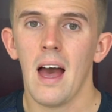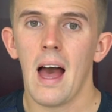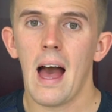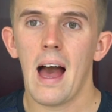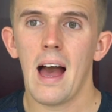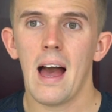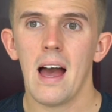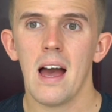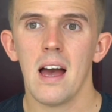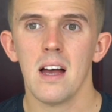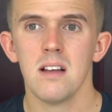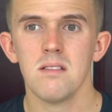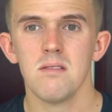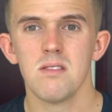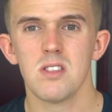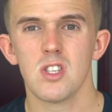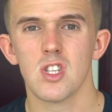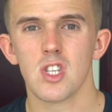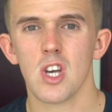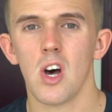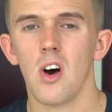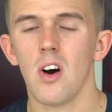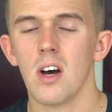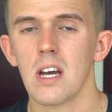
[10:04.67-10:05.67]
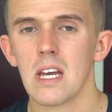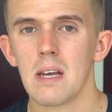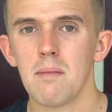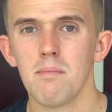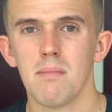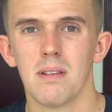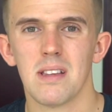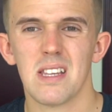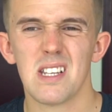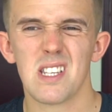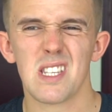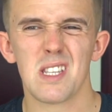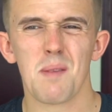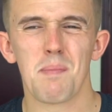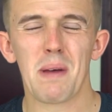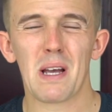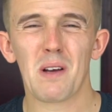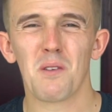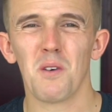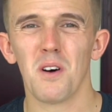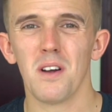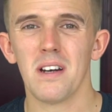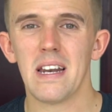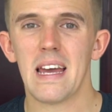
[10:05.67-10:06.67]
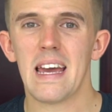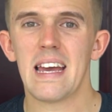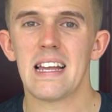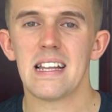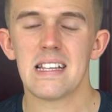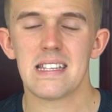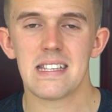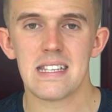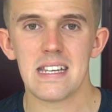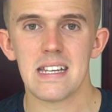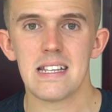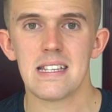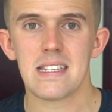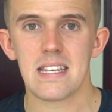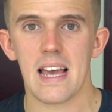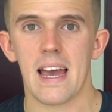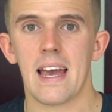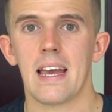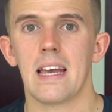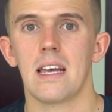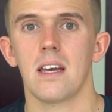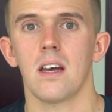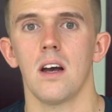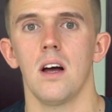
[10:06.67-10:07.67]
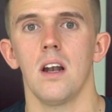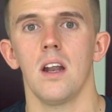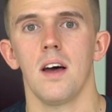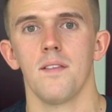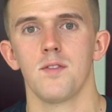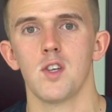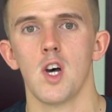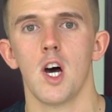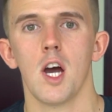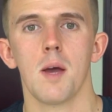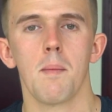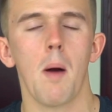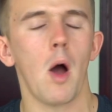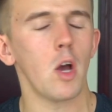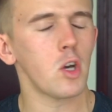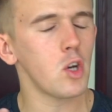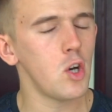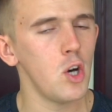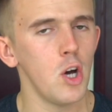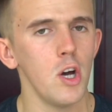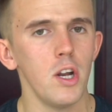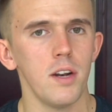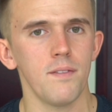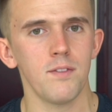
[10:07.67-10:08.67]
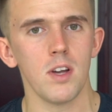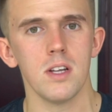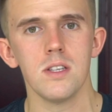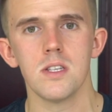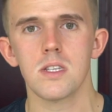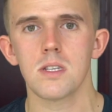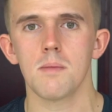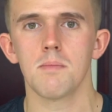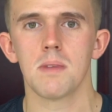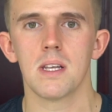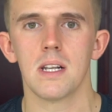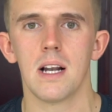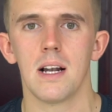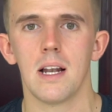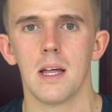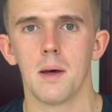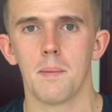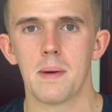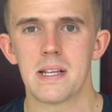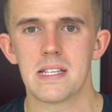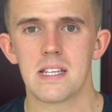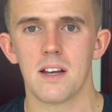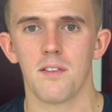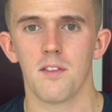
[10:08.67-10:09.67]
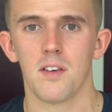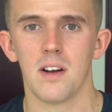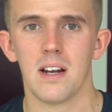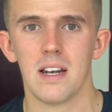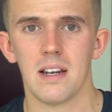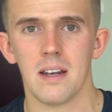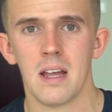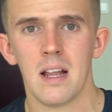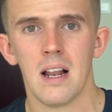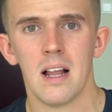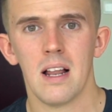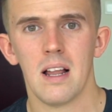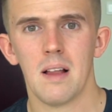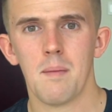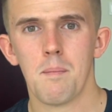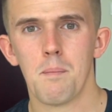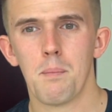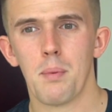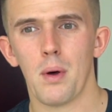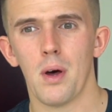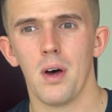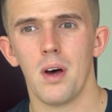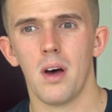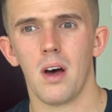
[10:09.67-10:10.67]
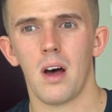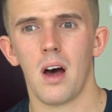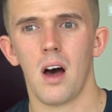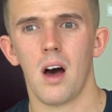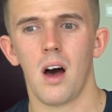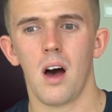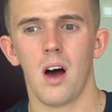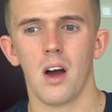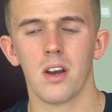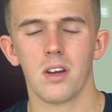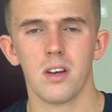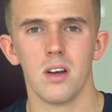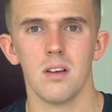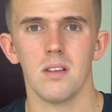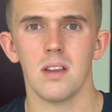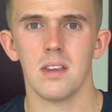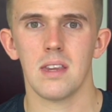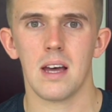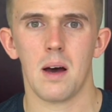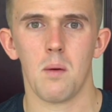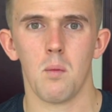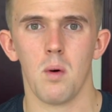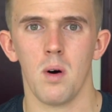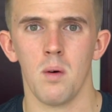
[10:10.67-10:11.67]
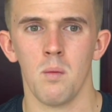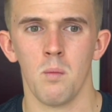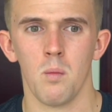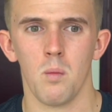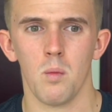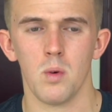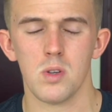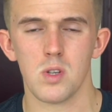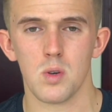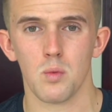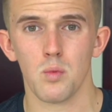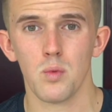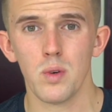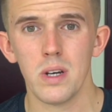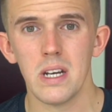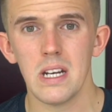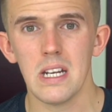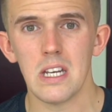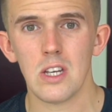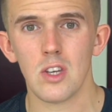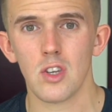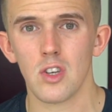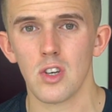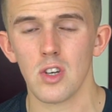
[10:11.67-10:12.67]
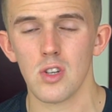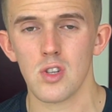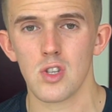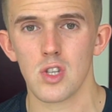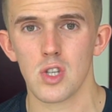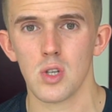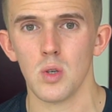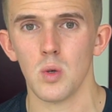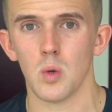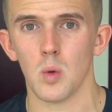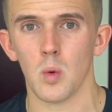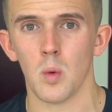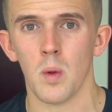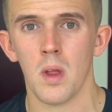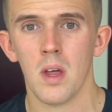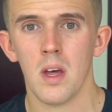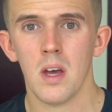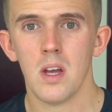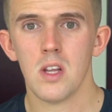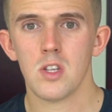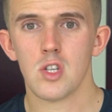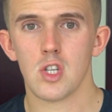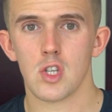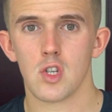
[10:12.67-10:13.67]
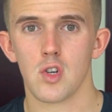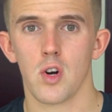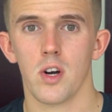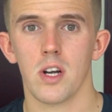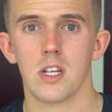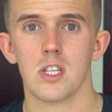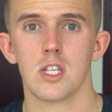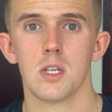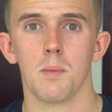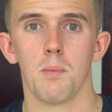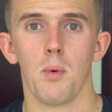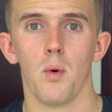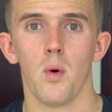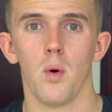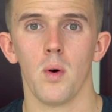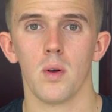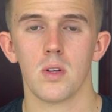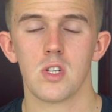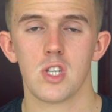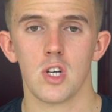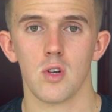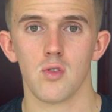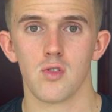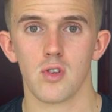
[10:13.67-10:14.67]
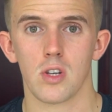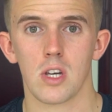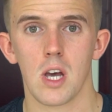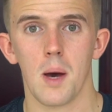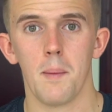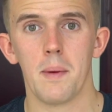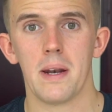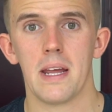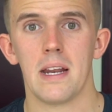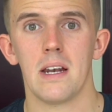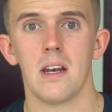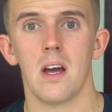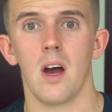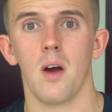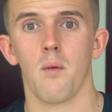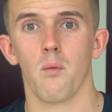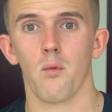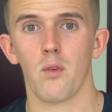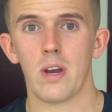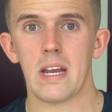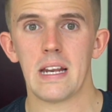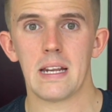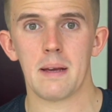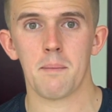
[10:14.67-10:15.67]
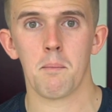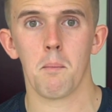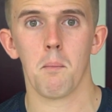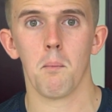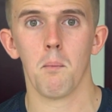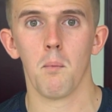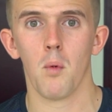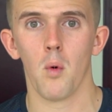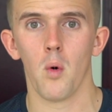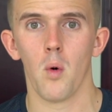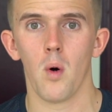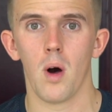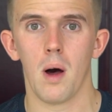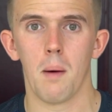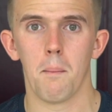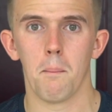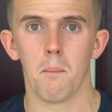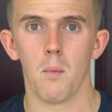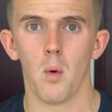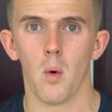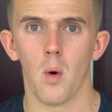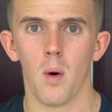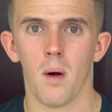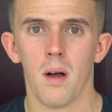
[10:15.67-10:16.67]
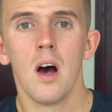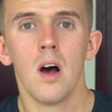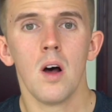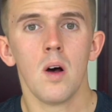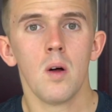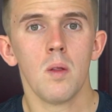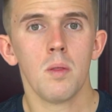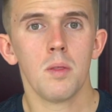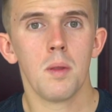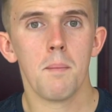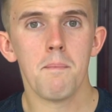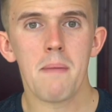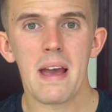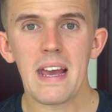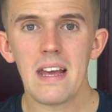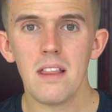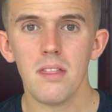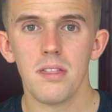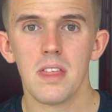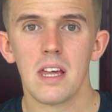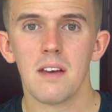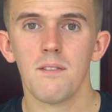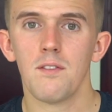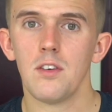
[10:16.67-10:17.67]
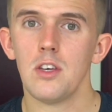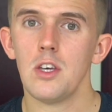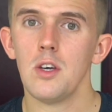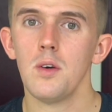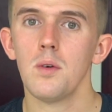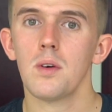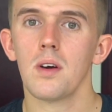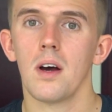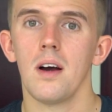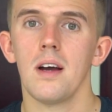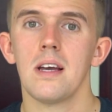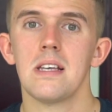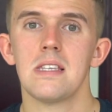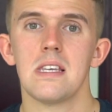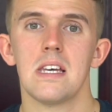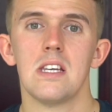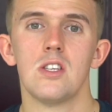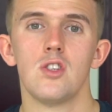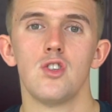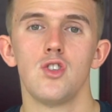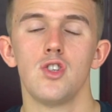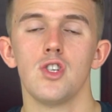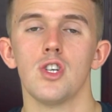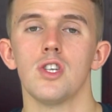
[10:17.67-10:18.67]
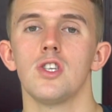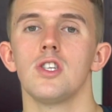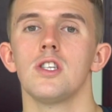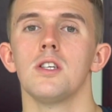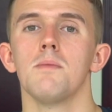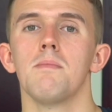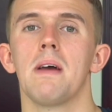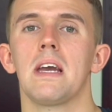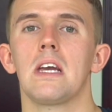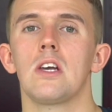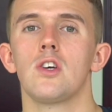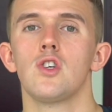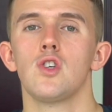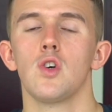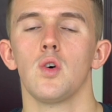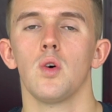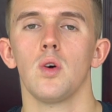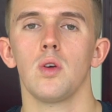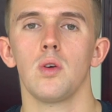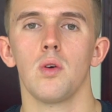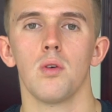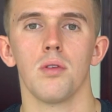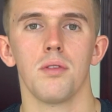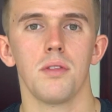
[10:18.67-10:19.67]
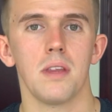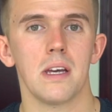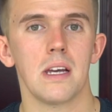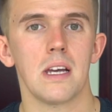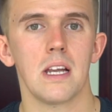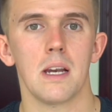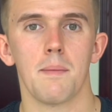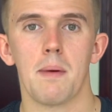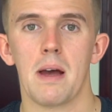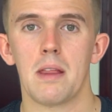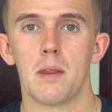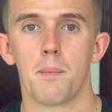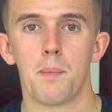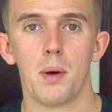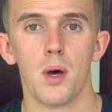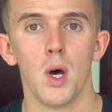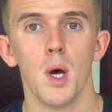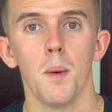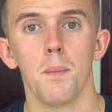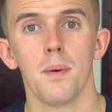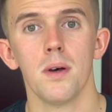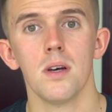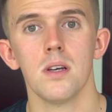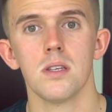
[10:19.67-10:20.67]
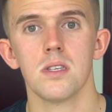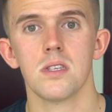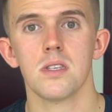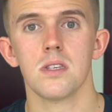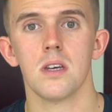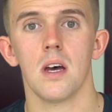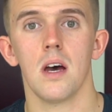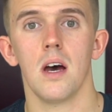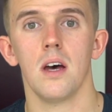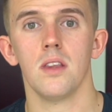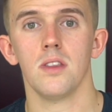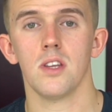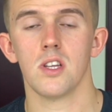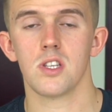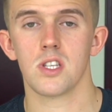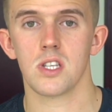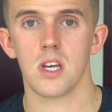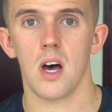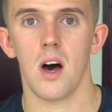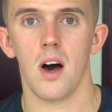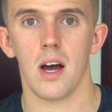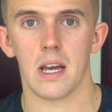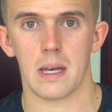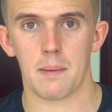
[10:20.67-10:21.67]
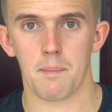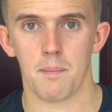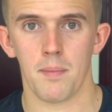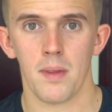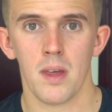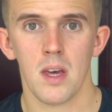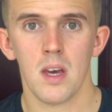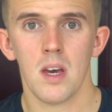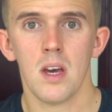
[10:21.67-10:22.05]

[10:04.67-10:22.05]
And time, this is the big one, it did take a lot of time. I could have done something a little bit different, but I know that that one was a really good tool to try and support children coming in and reading more and more. The main thing for you guys is just to make sure you're thinking about the purpose and the time.